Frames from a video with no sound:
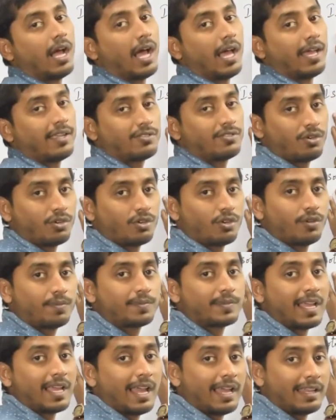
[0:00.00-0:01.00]

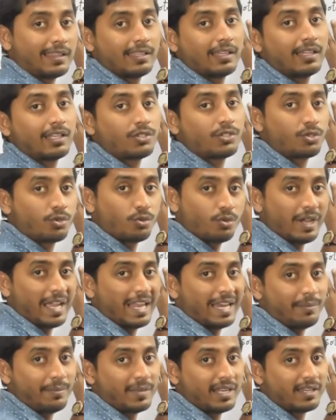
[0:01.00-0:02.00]
Isotopes are the two
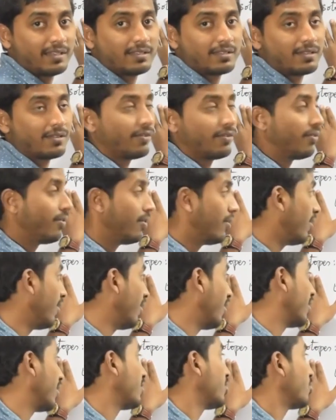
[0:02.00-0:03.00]
elements
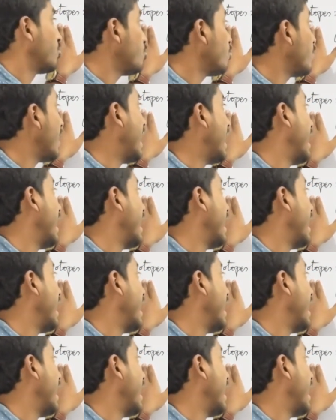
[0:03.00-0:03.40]
or the two